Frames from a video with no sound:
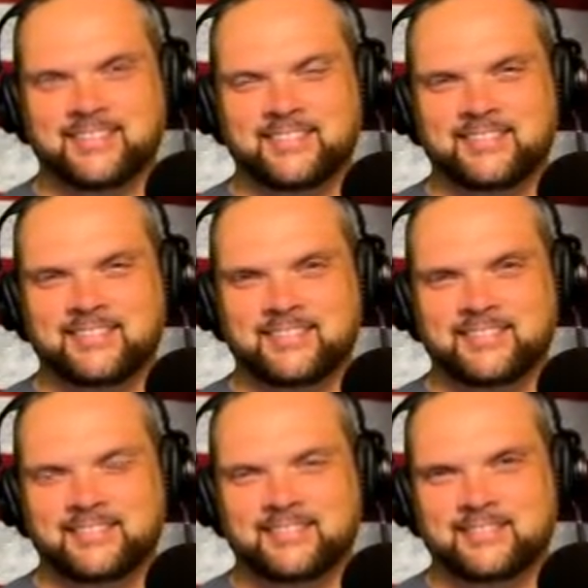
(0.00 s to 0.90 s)

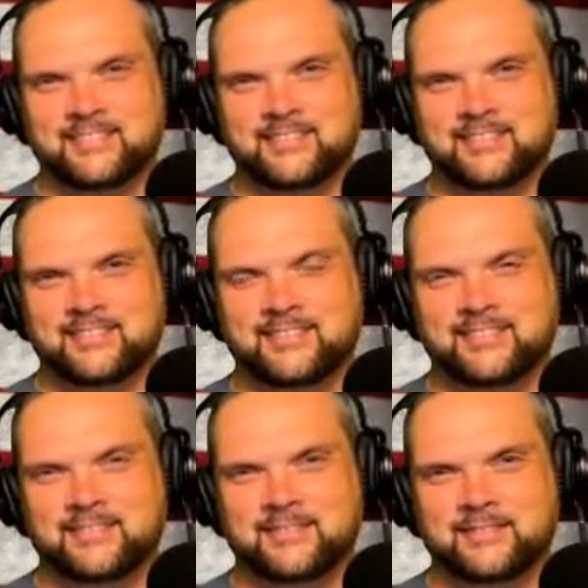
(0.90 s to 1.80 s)

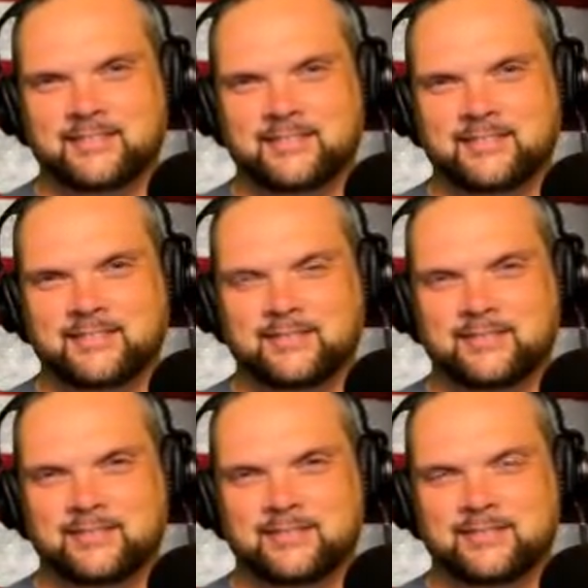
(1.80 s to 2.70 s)

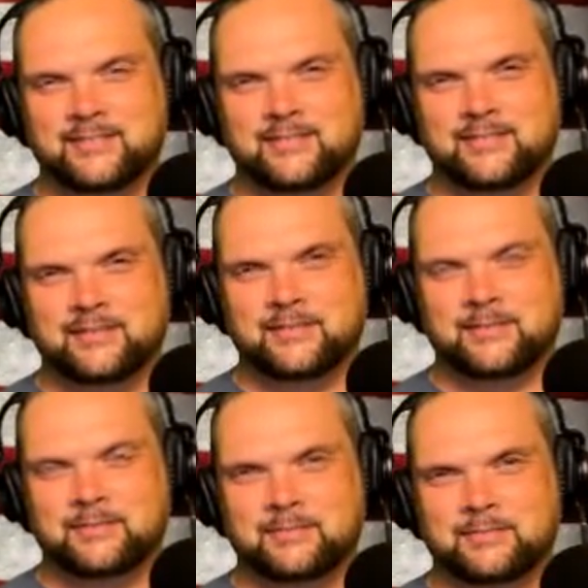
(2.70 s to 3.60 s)
(not speaking)